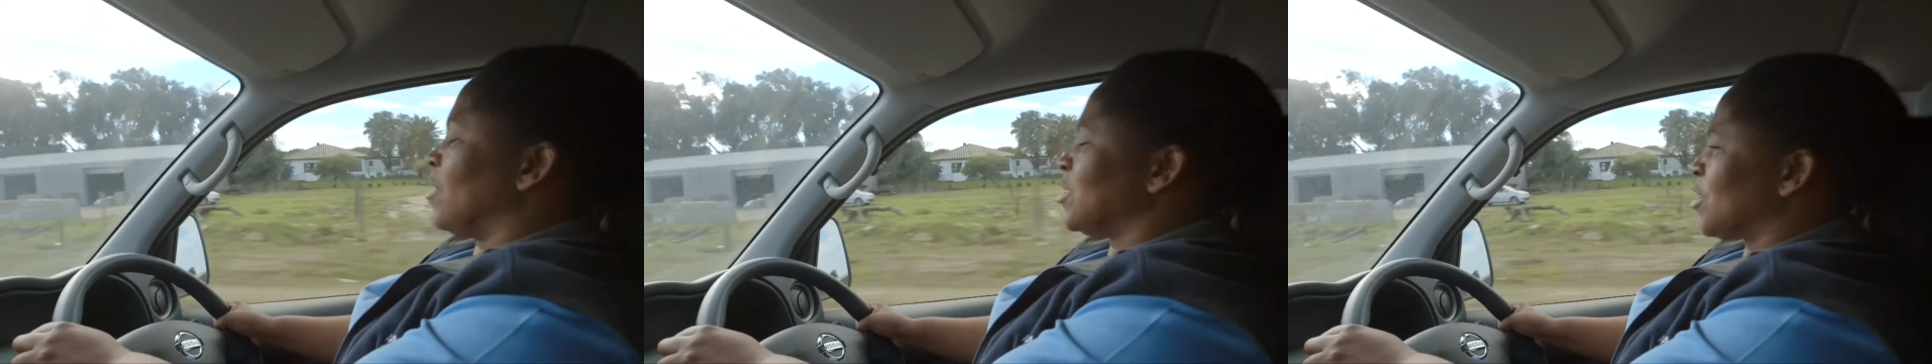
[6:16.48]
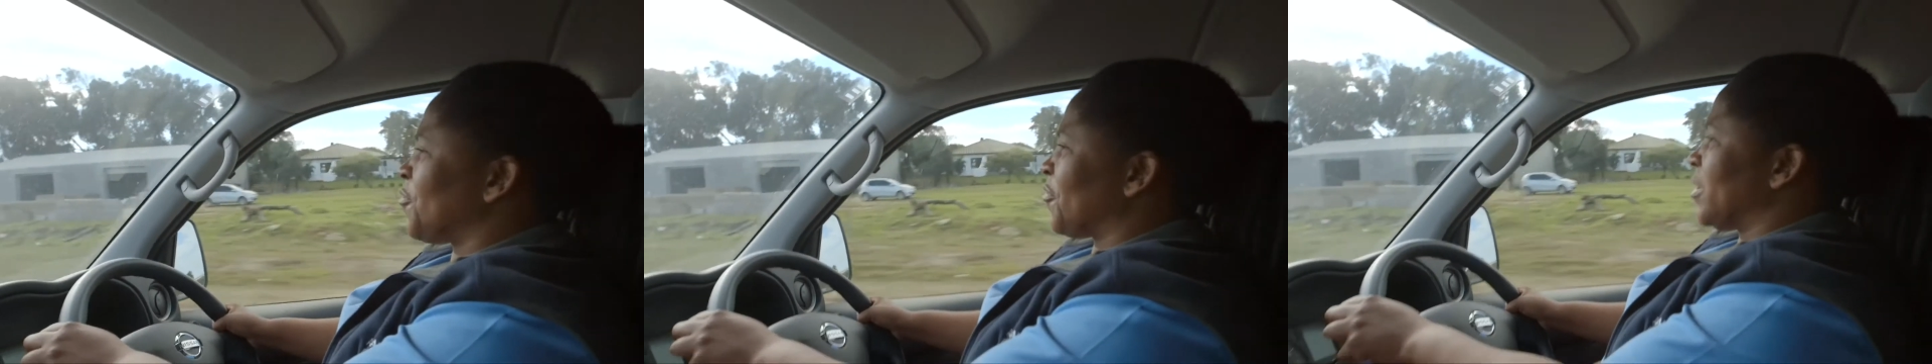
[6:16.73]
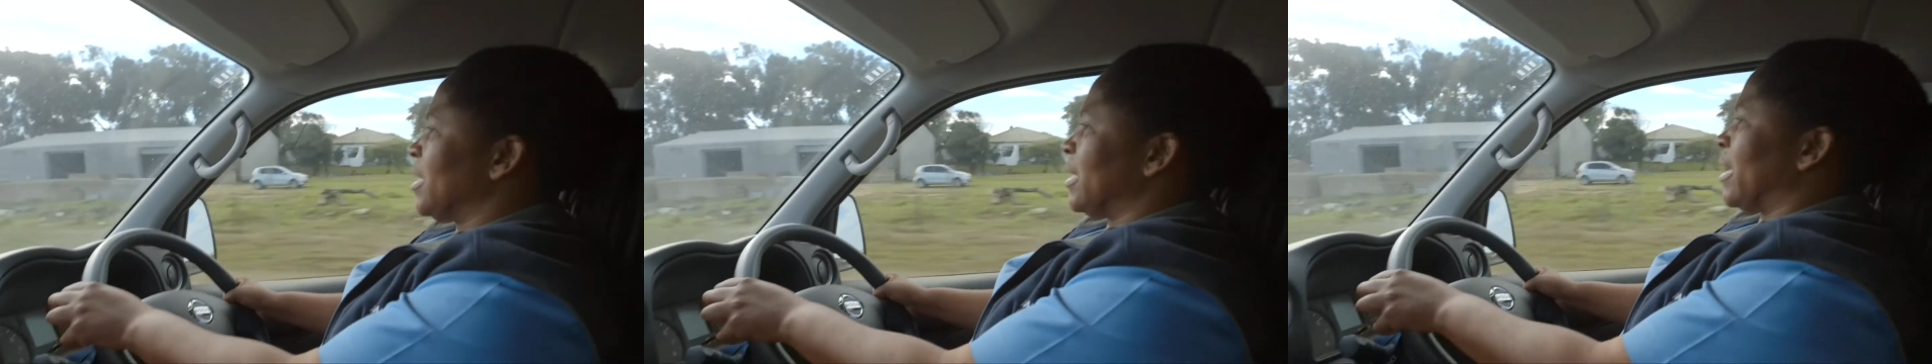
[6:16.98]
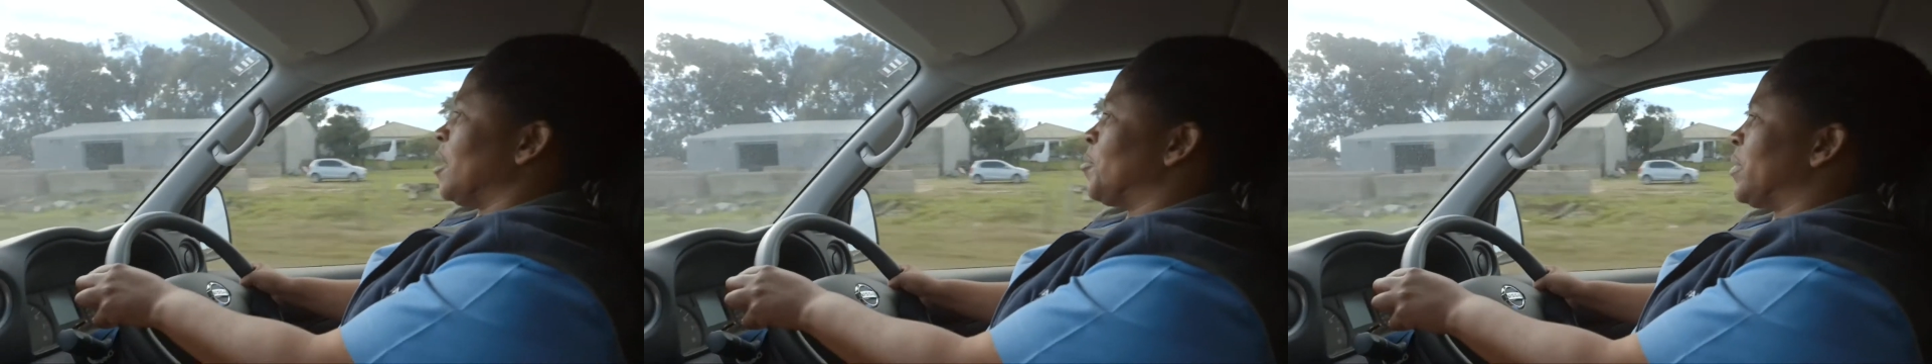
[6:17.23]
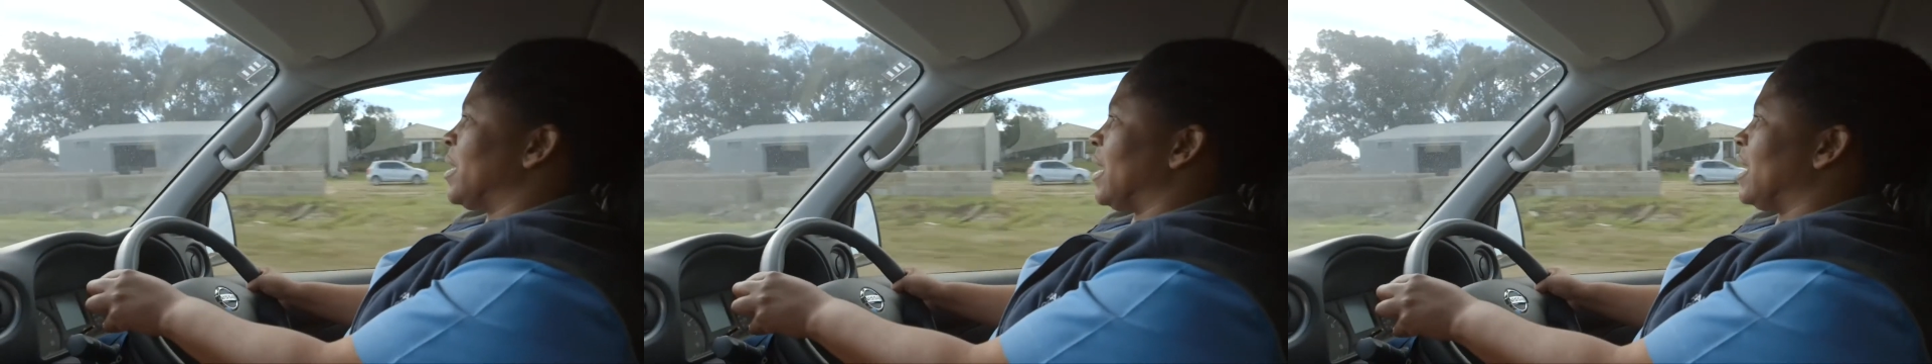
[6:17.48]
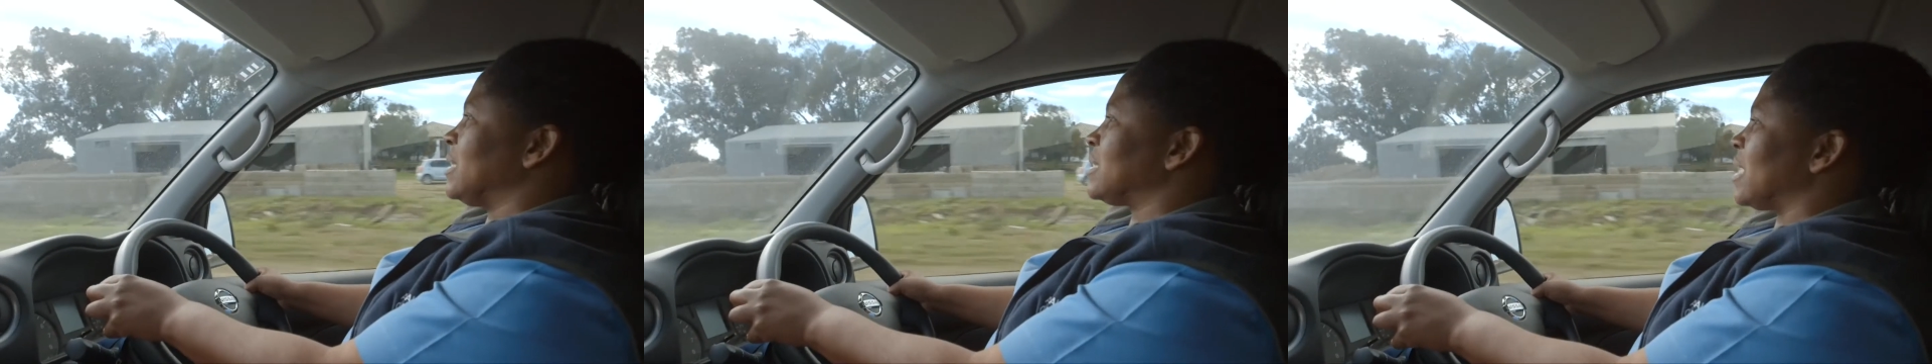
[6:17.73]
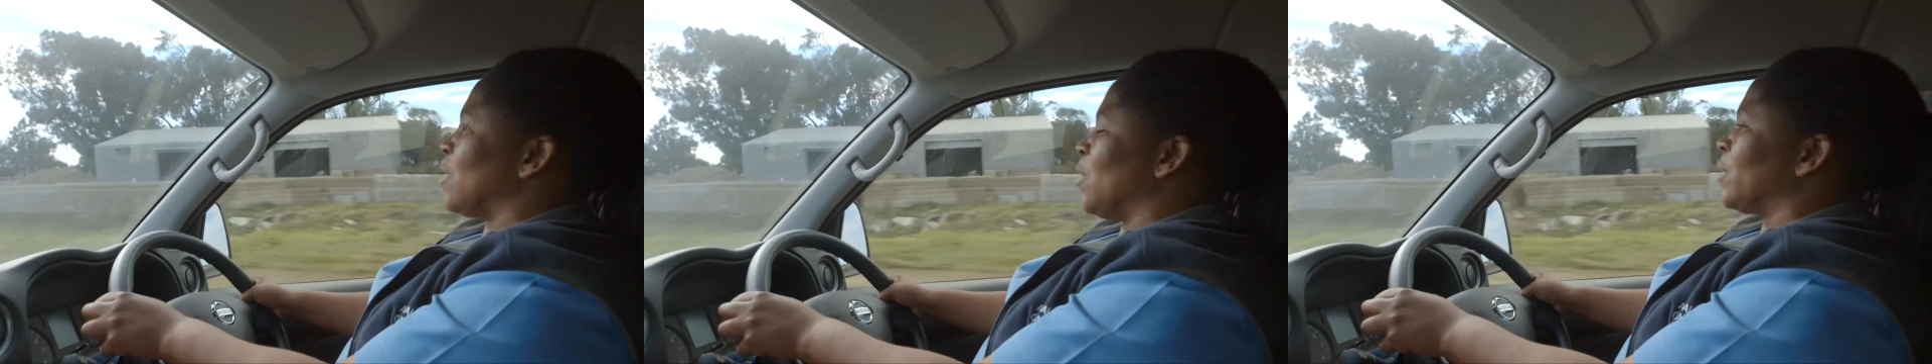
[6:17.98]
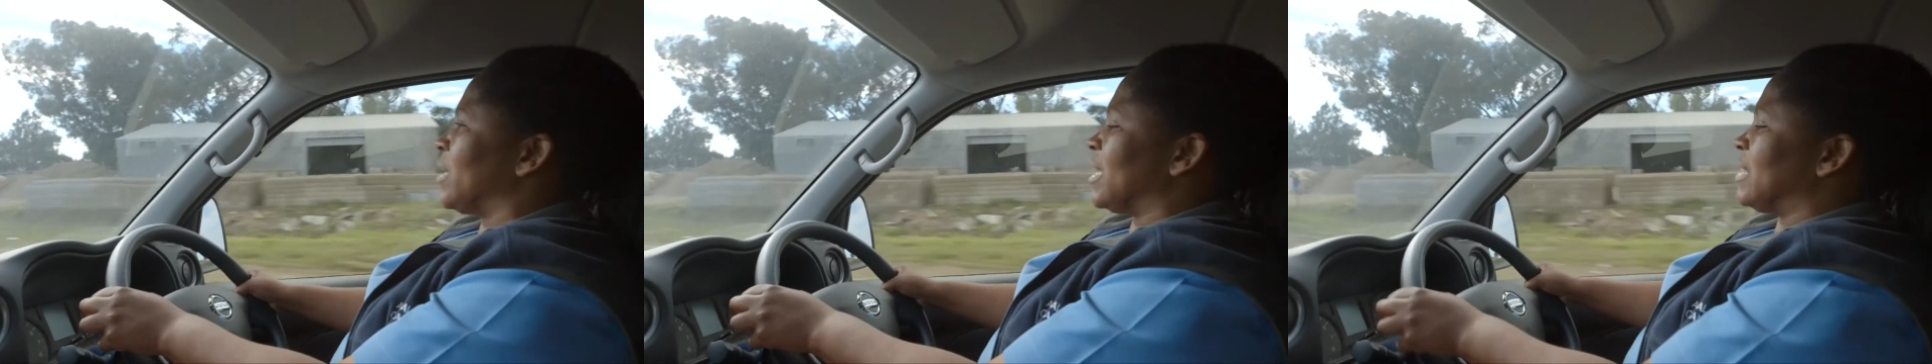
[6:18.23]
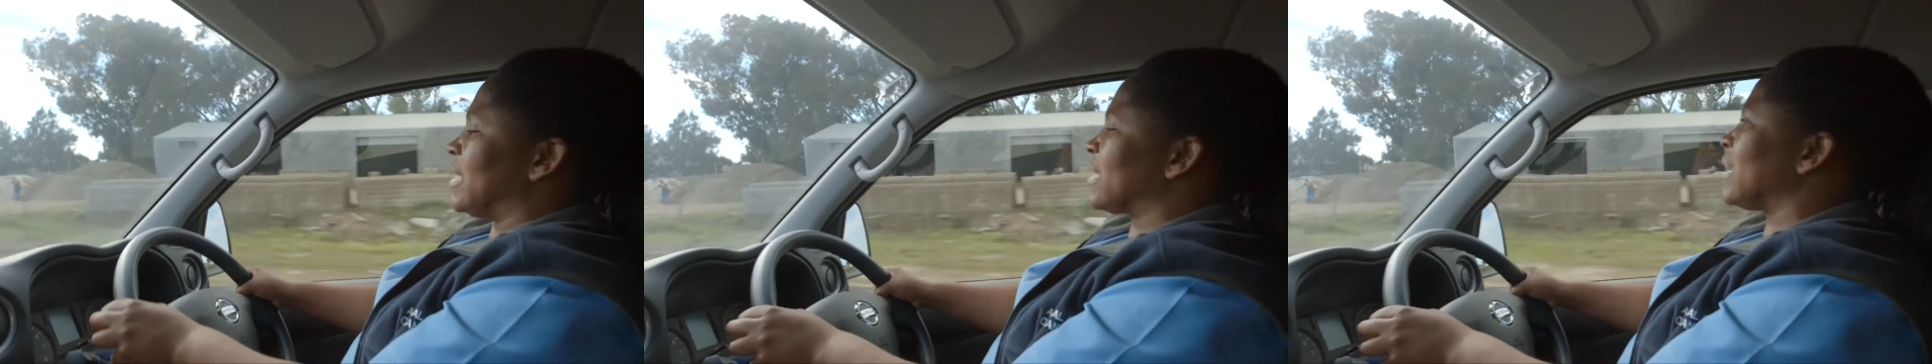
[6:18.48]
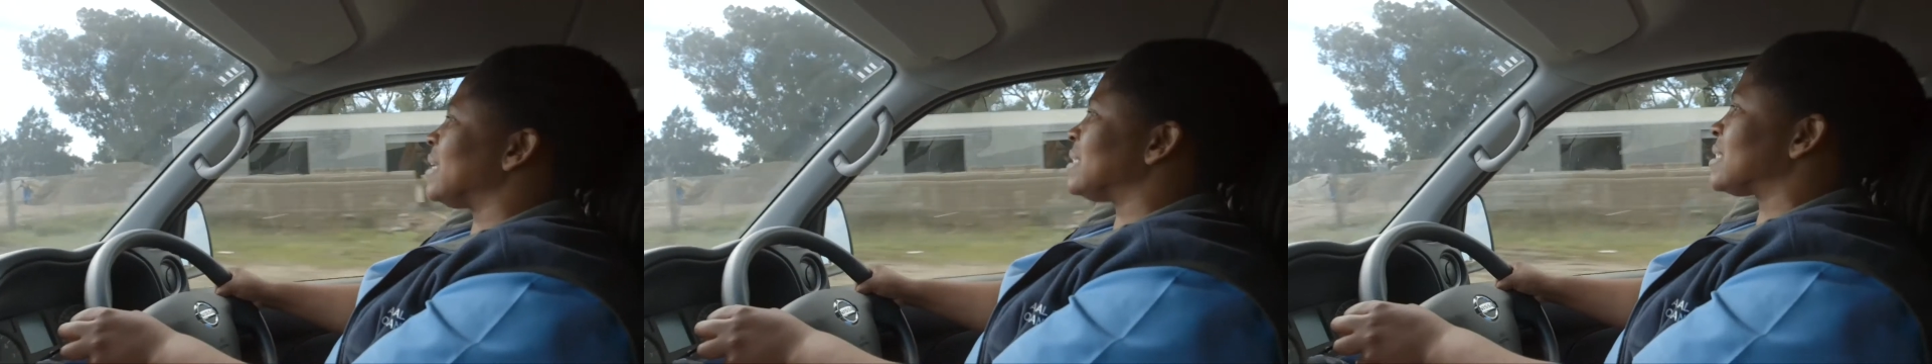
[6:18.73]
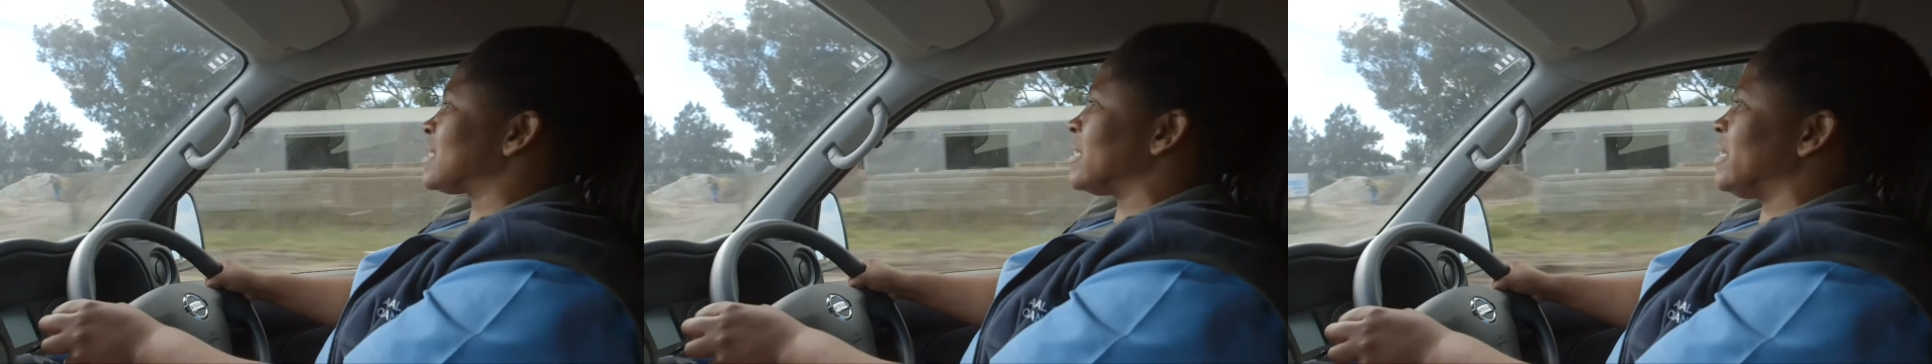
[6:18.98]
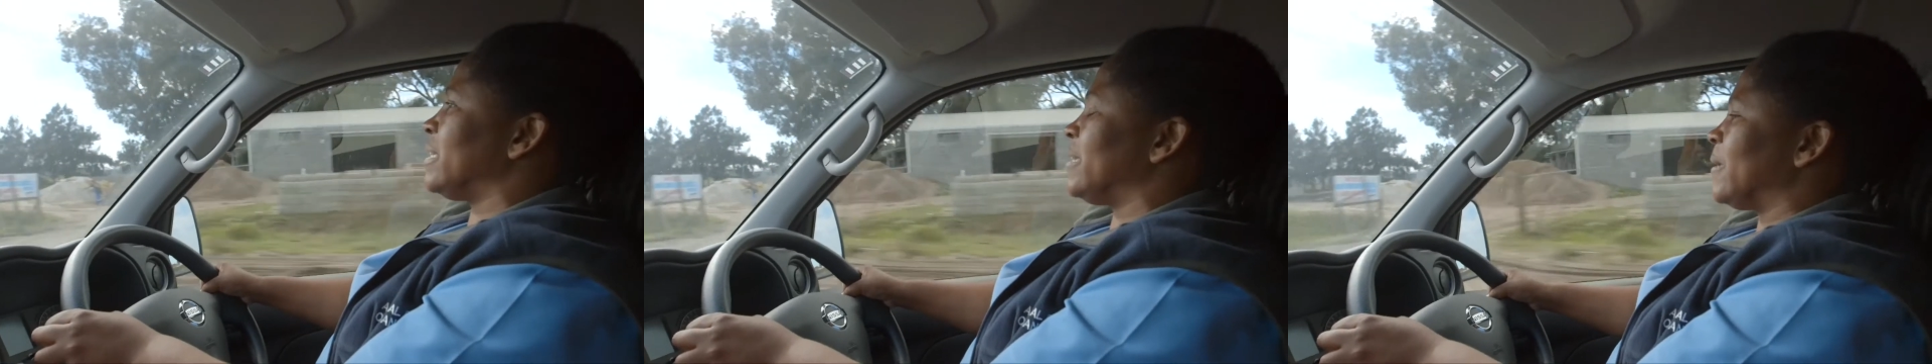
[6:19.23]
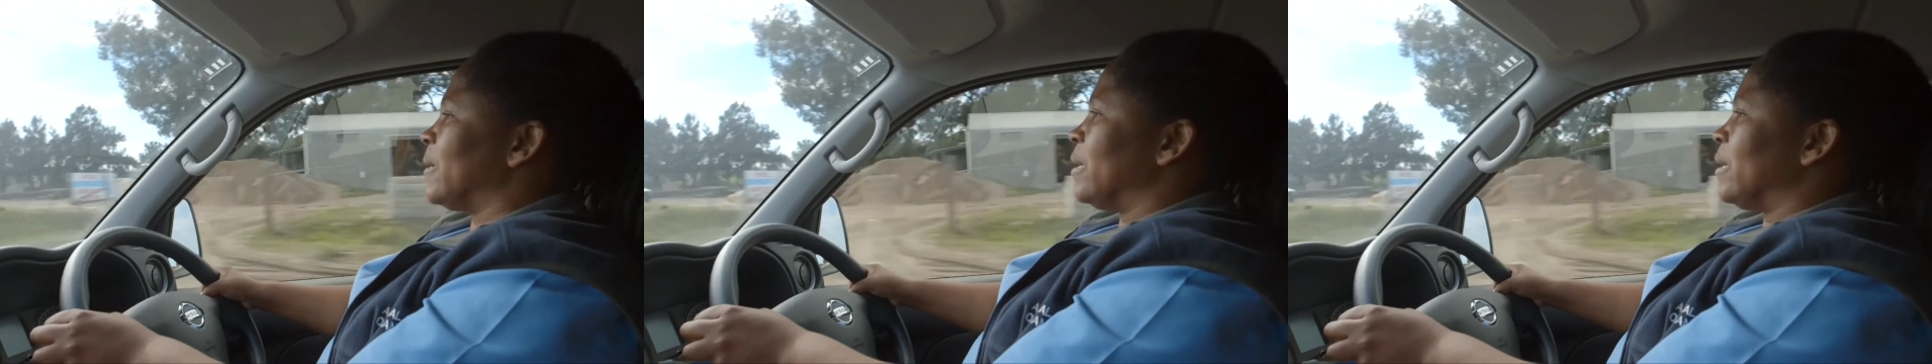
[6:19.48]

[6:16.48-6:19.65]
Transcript: also feel happy as the owner, they can see